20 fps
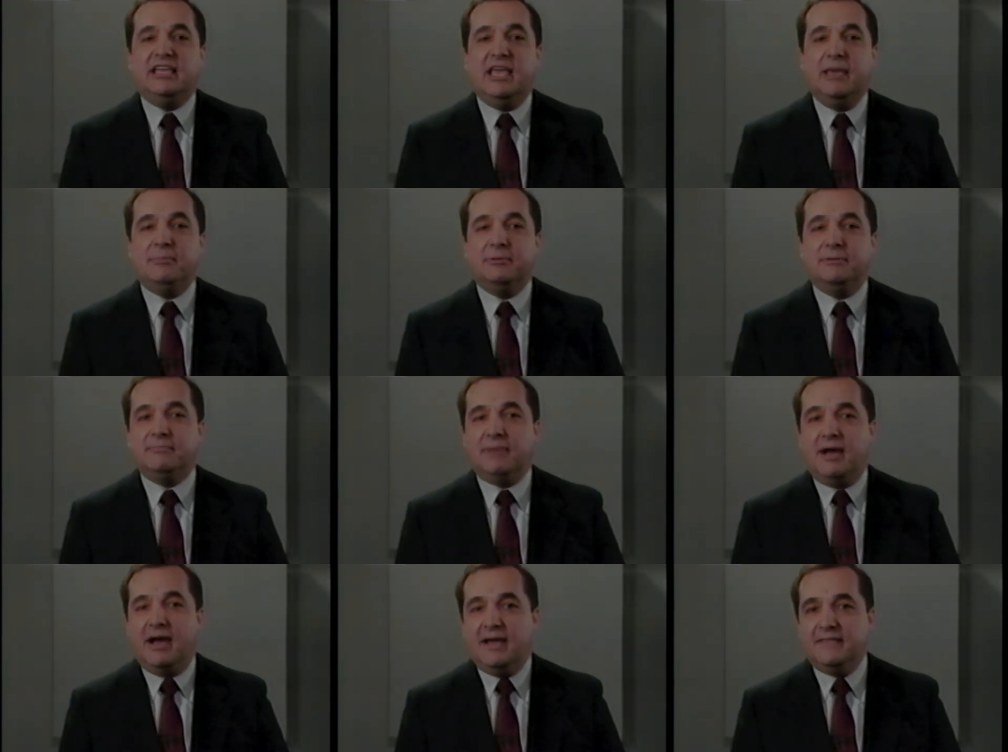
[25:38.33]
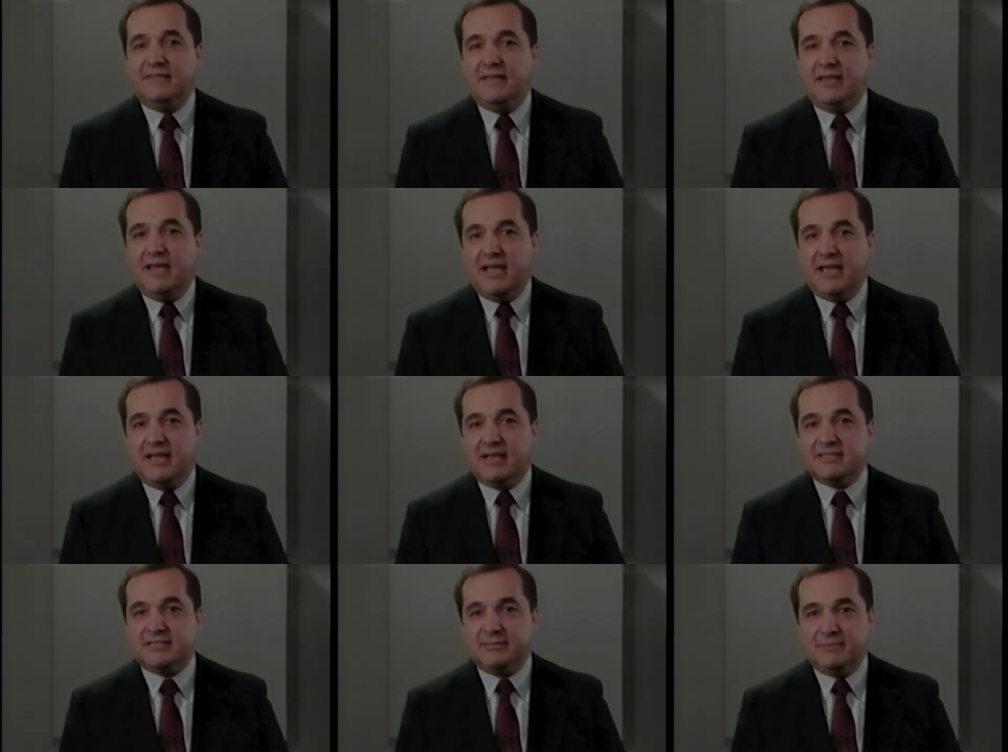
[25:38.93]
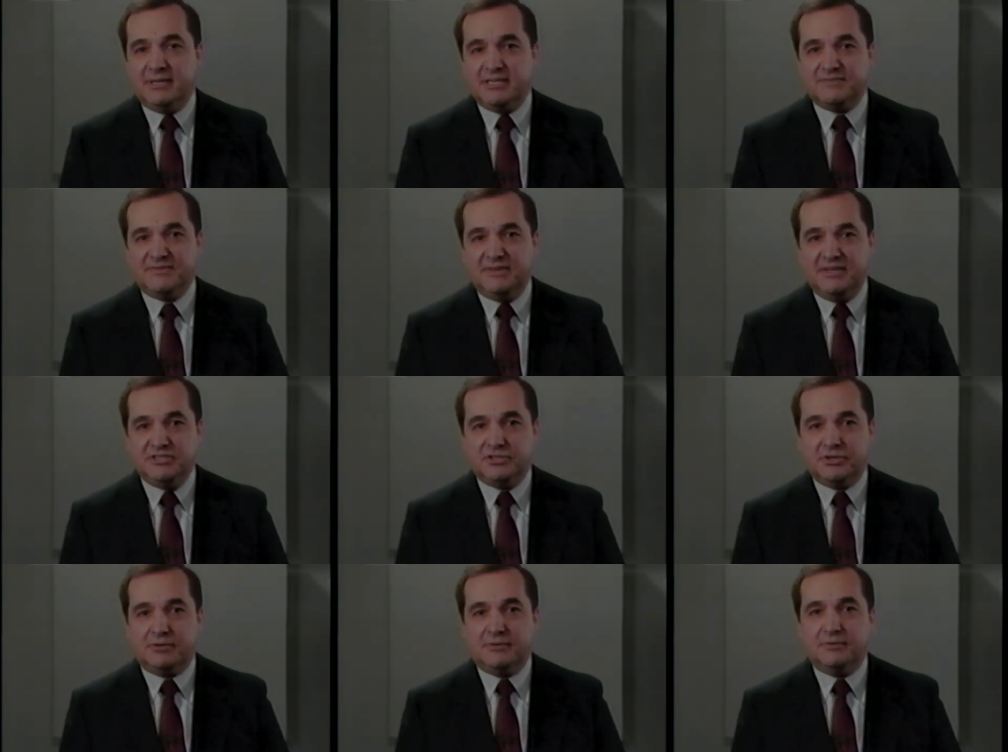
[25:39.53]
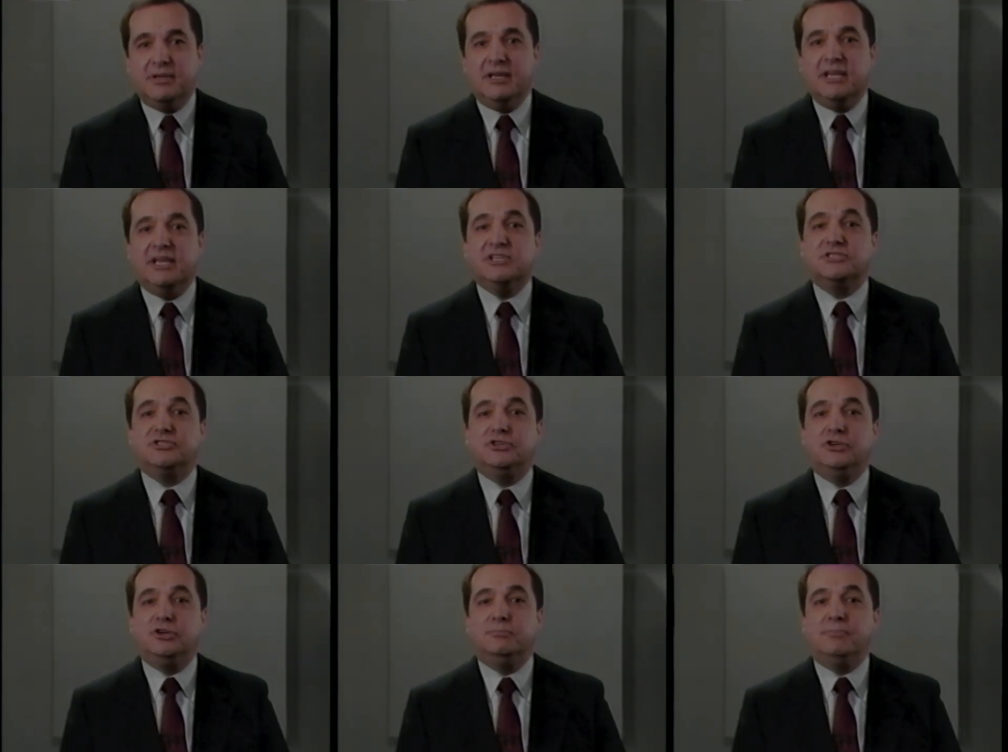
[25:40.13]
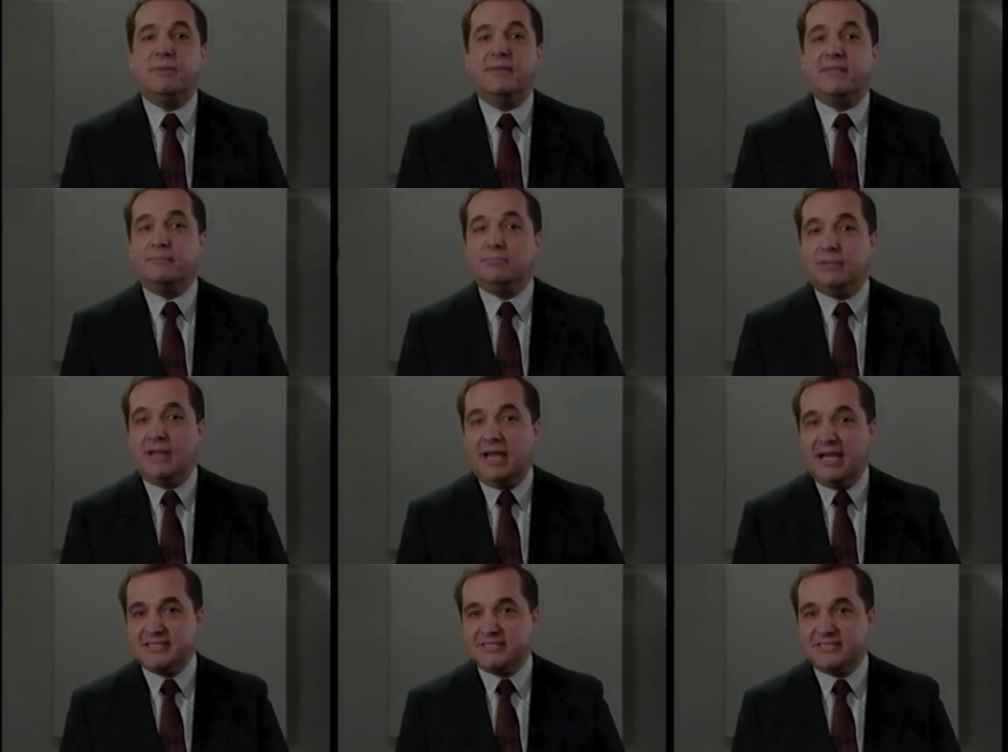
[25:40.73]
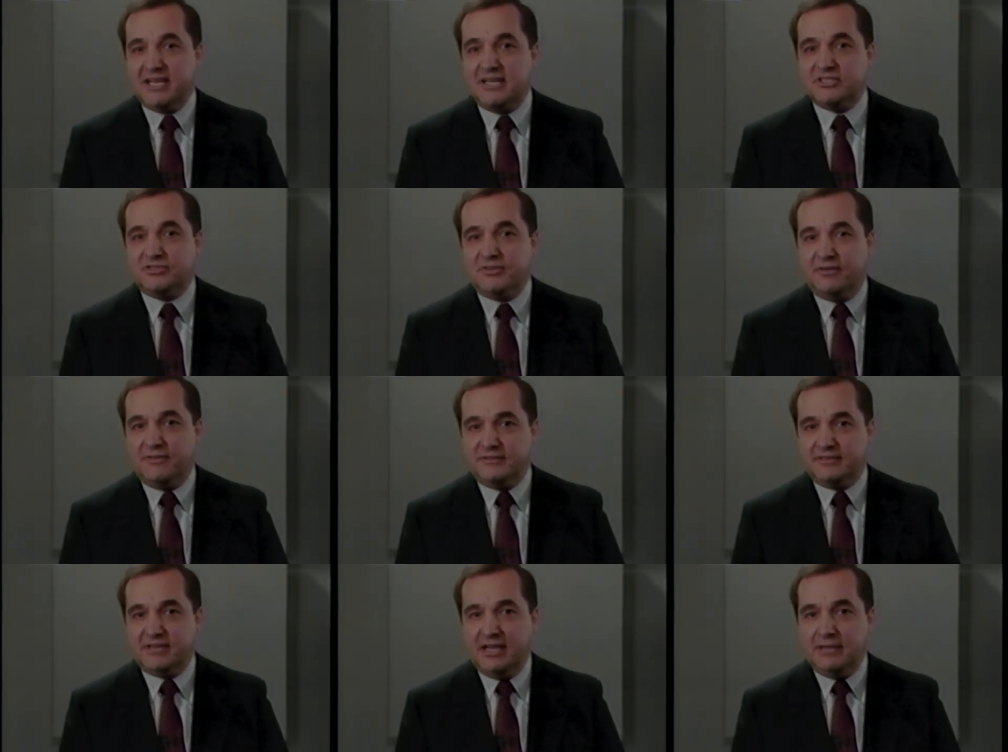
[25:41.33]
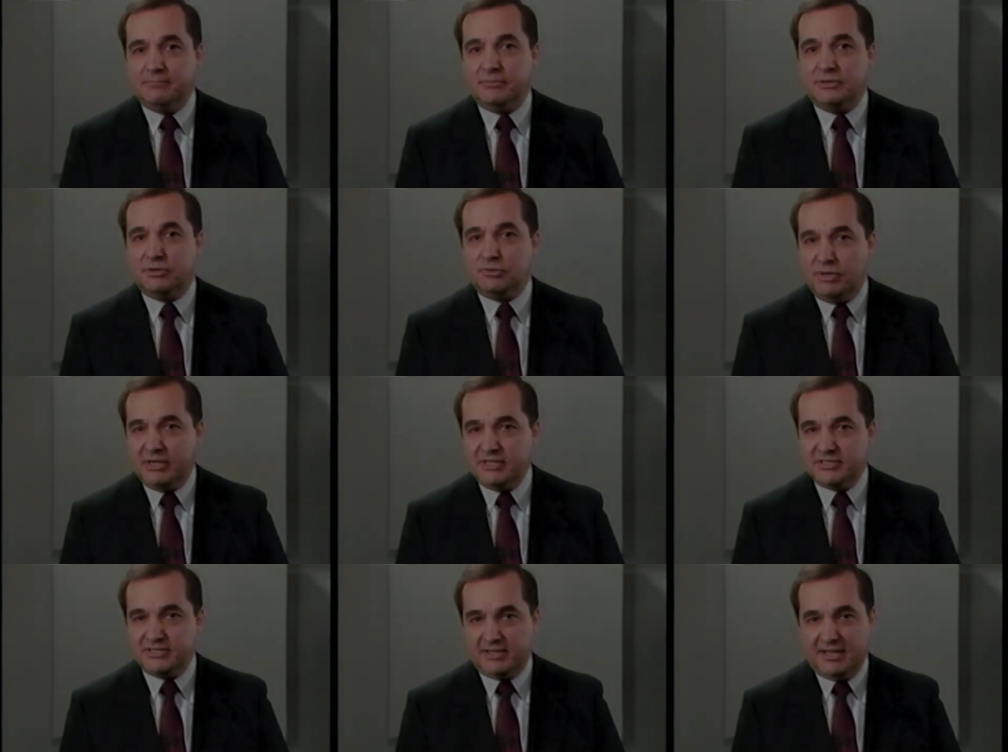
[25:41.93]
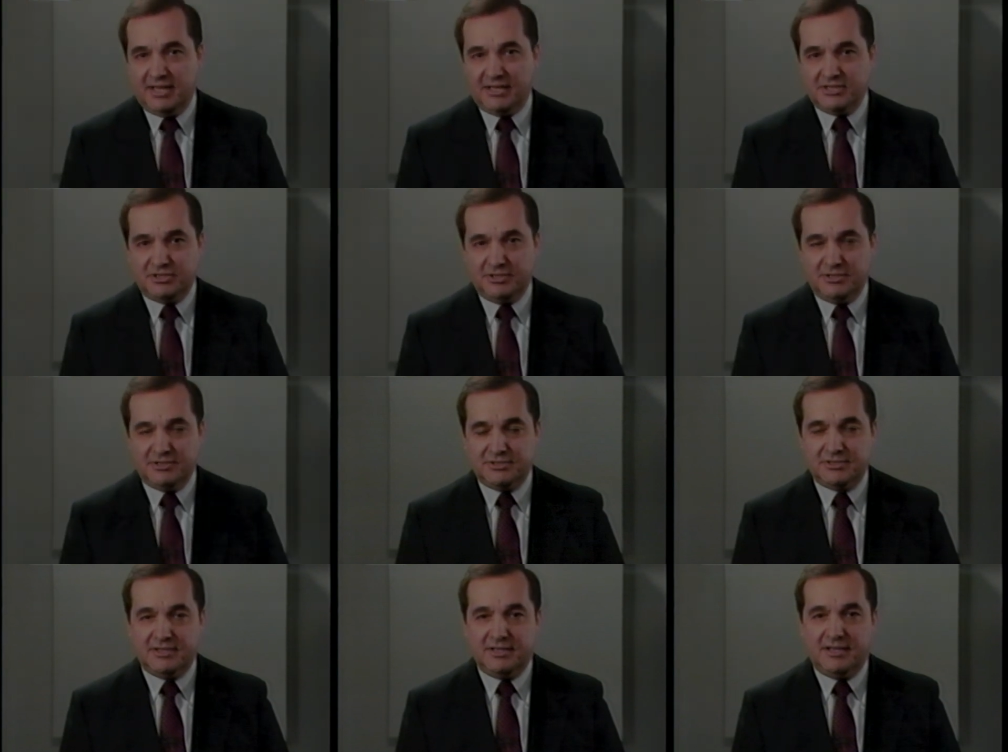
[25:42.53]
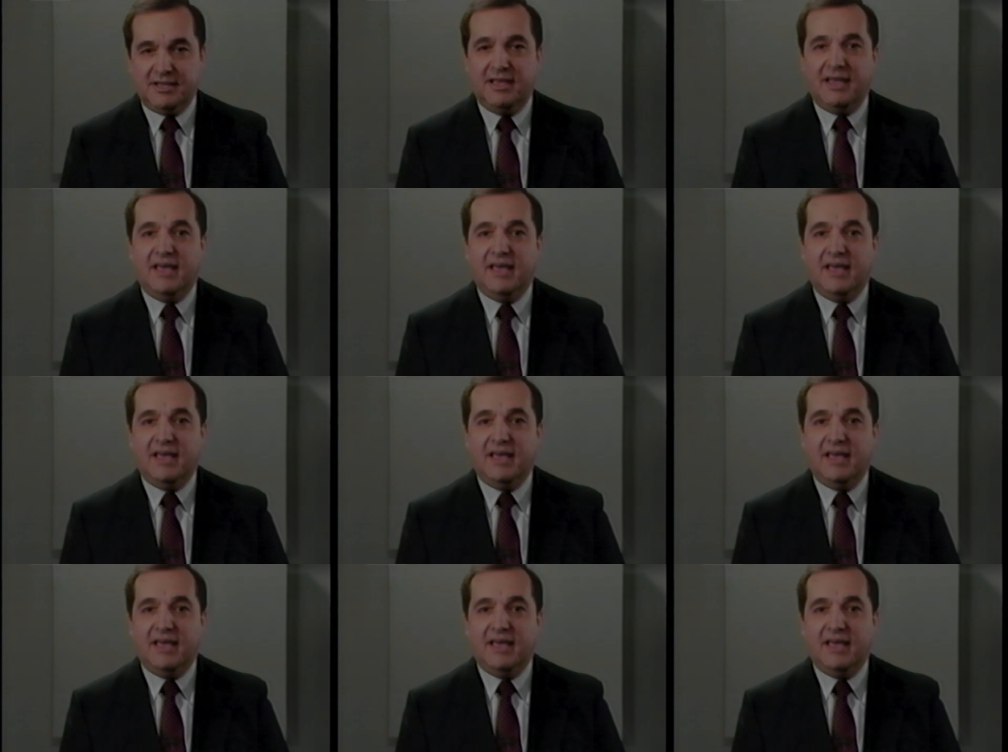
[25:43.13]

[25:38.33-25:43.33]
Keep in mind the ASMS feature is cued by the blank section of the tape between selections.